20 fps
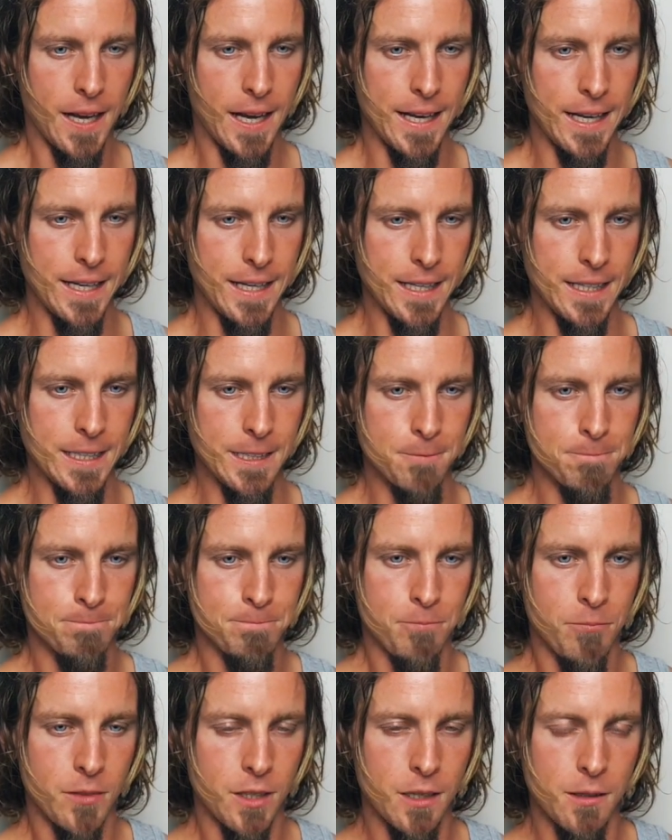a
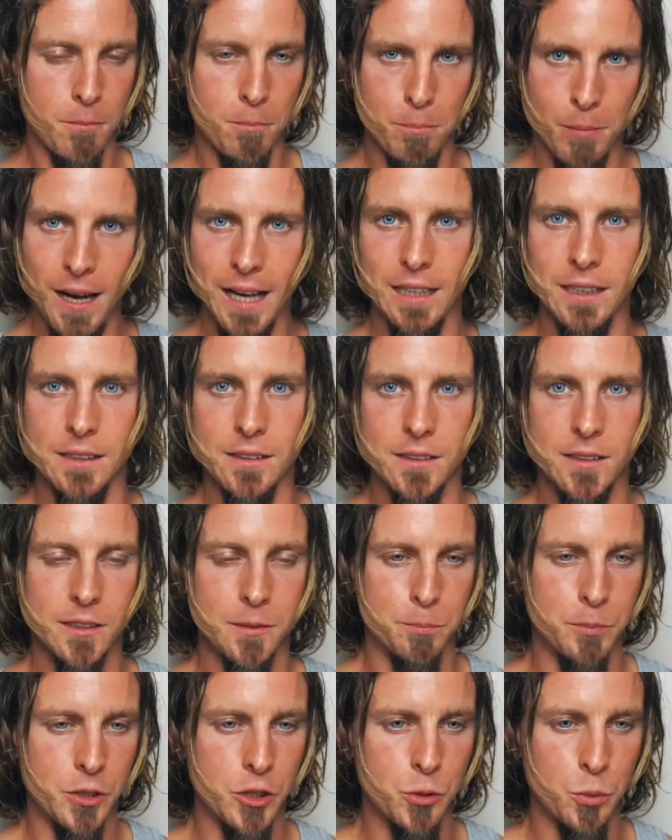balance
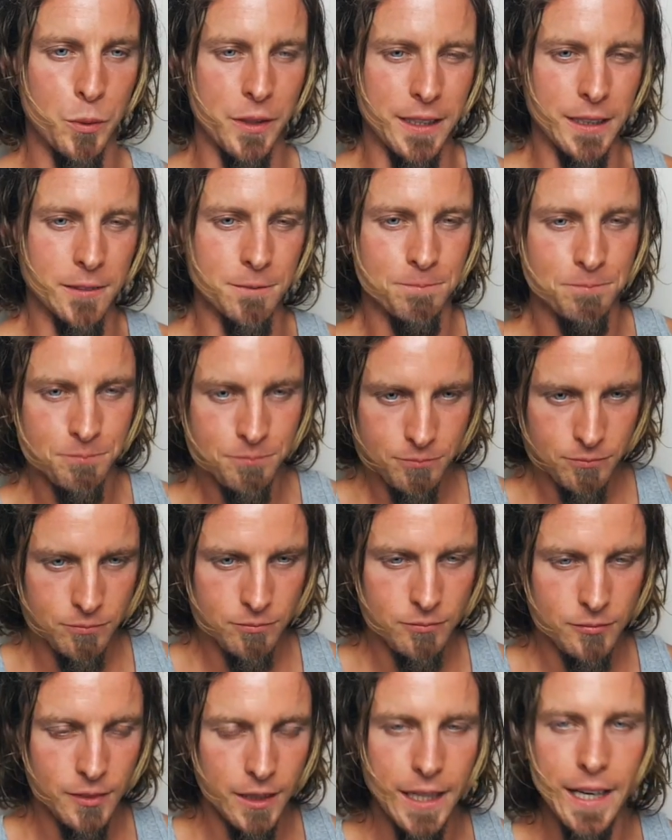between
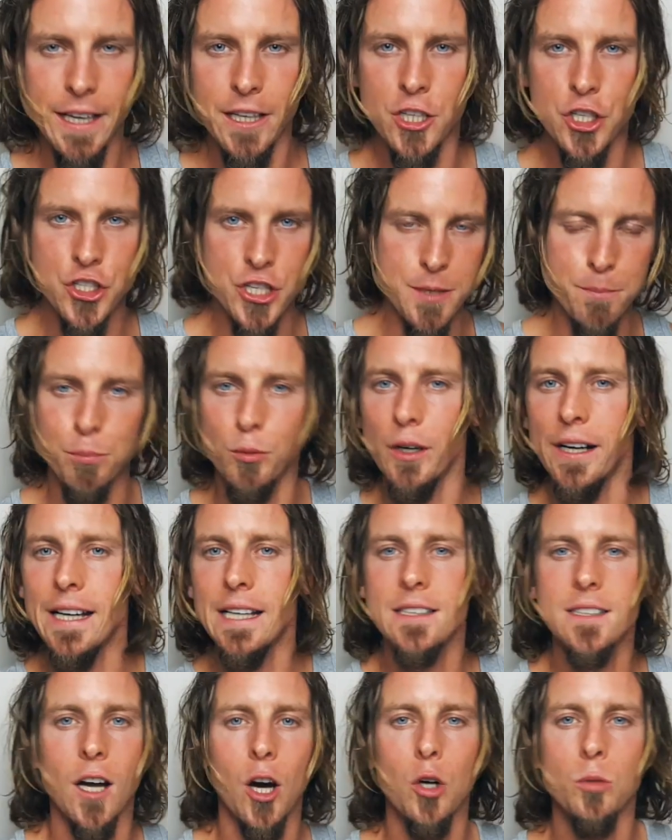energy
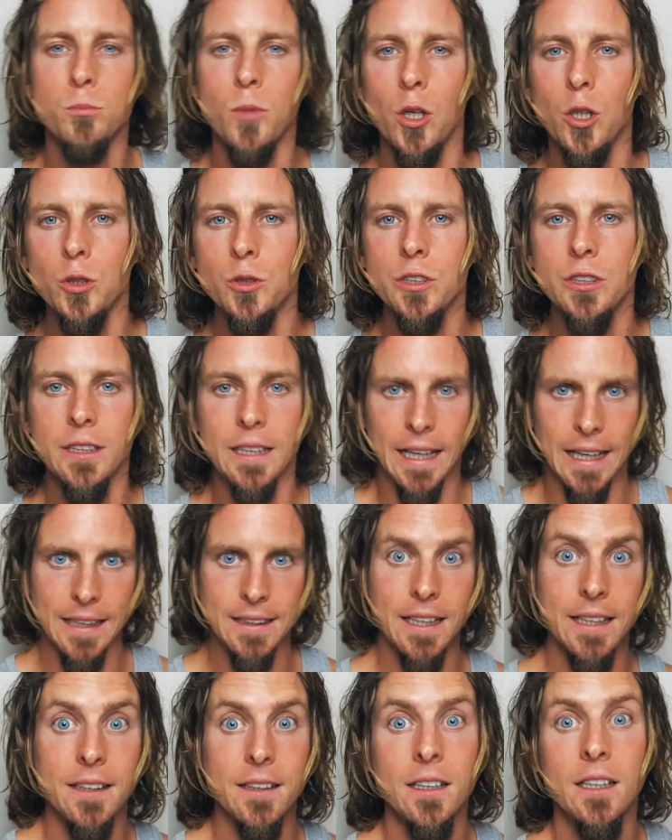breakdown mode
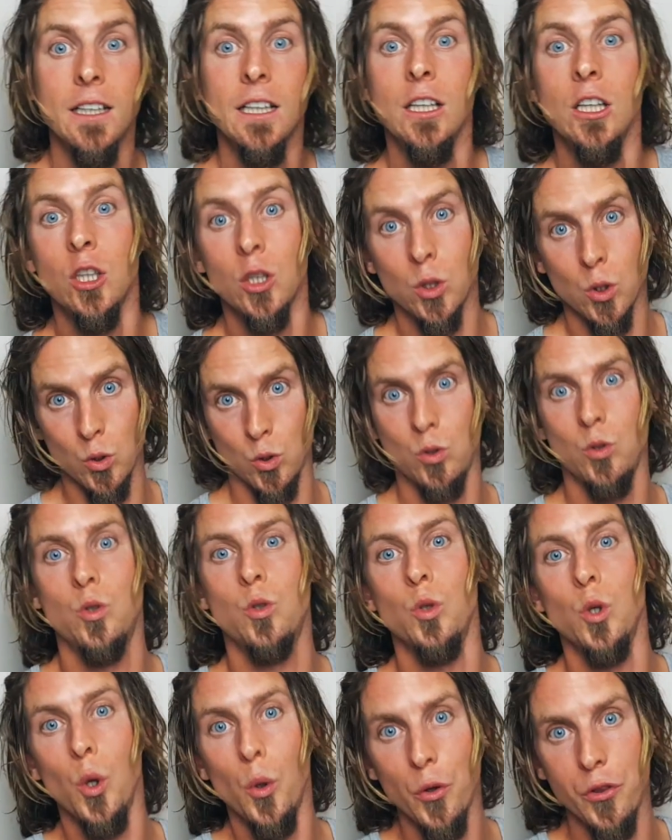and then
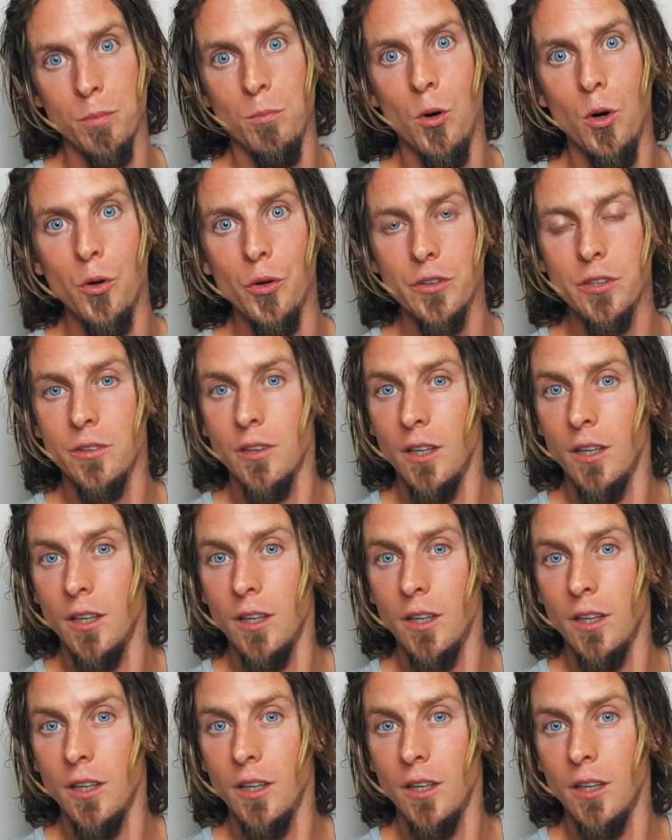growth mode